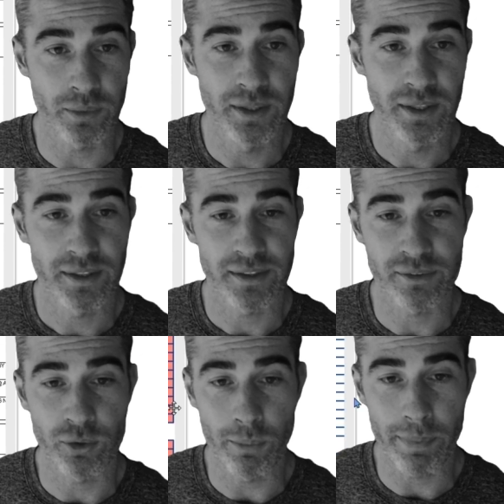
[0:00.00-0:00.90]
is
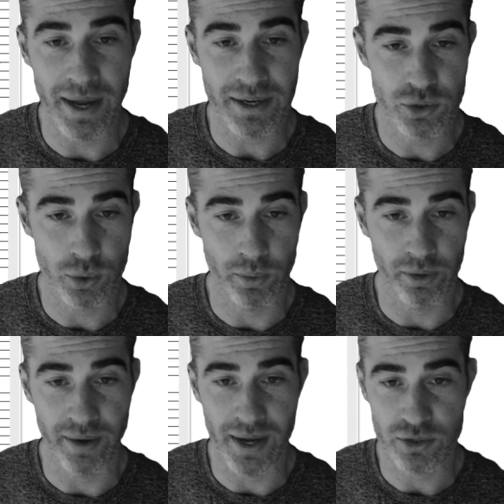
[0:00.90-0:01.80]
go back to our
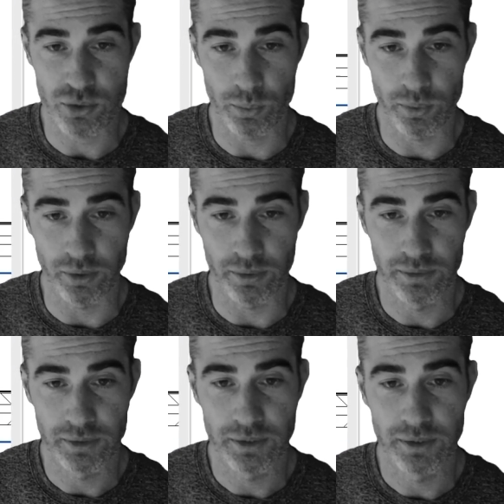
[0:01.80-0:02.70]
actual
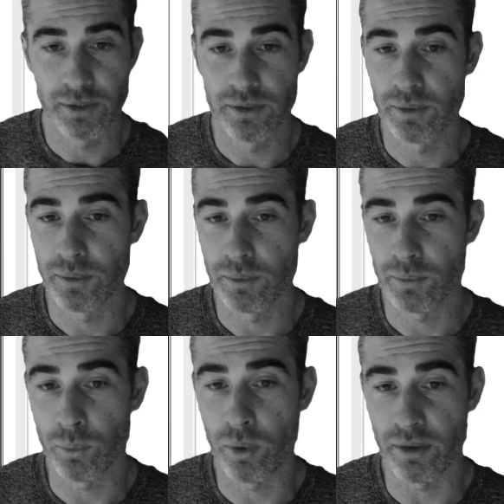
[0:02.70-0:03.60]

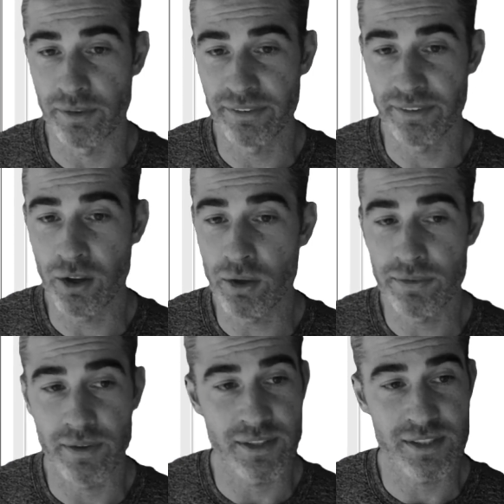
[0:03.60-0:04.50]
wall itself,
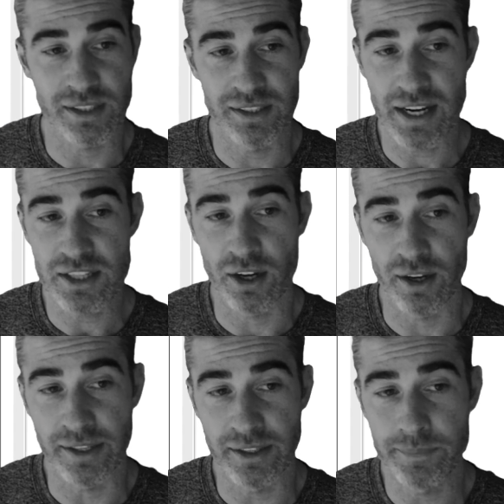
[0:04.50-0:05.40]
select on
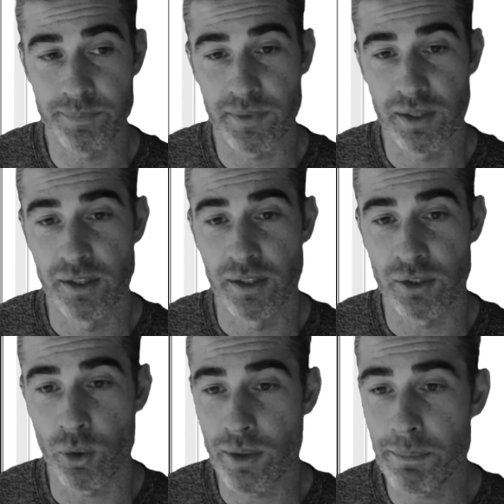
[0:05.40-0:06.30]
it,
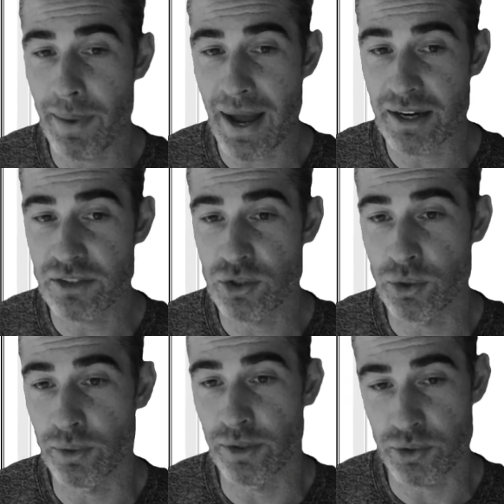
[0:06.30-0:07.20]
going back to
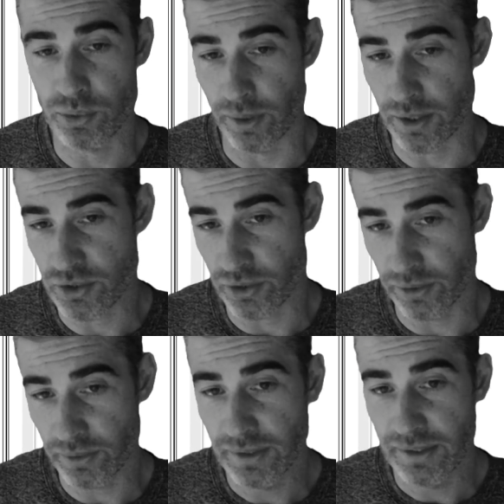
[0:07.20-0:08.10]
the
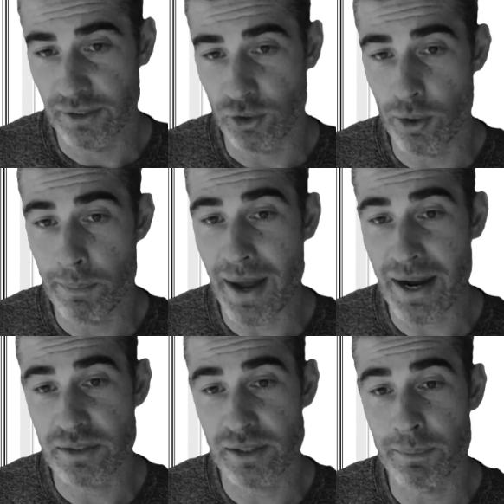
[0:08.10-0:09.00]
structure, going back
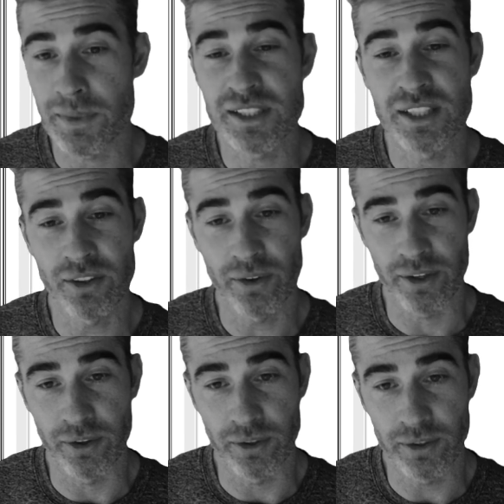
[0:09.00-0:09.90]
to the
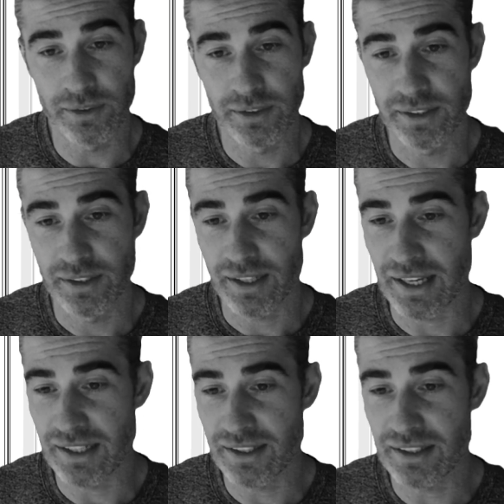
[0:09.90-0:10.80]
material, and
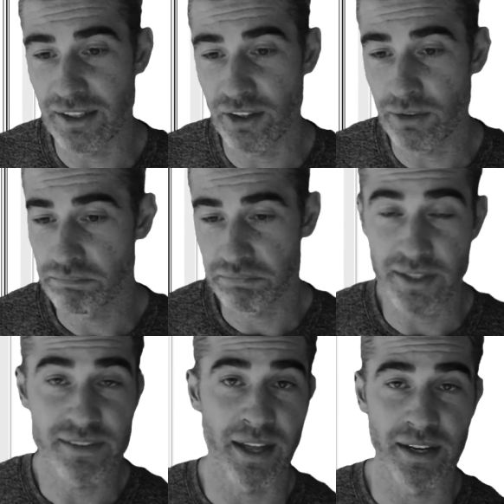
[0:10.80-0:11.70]
in here, let's
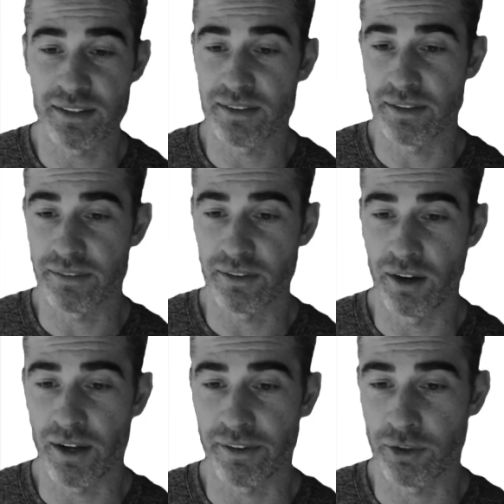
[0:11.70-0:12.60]
edit this
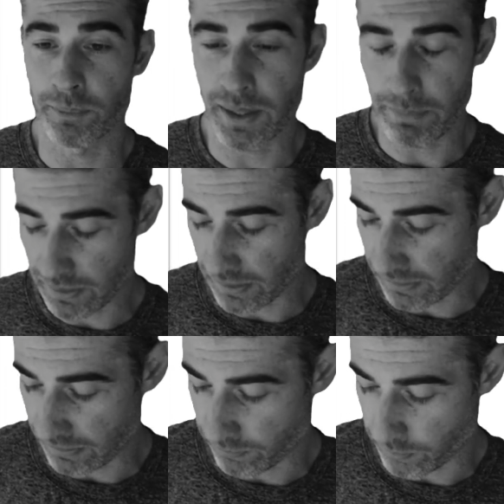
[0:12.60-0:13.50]
cost. So maybe like
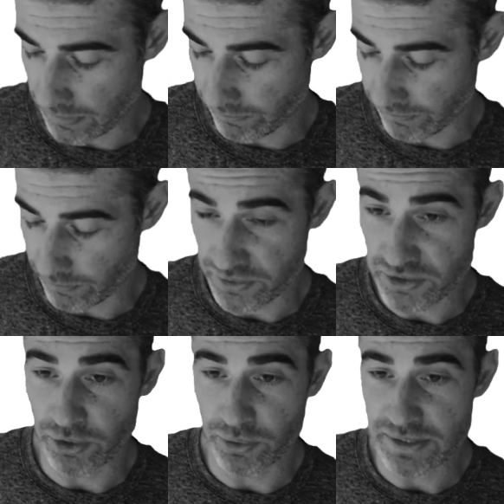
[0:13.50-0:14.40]
if it was
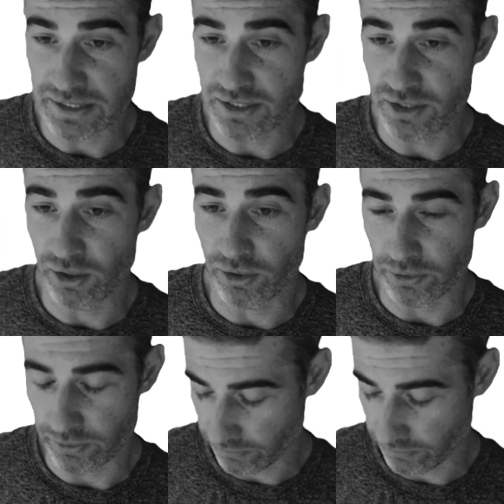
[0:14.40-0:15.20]
$13,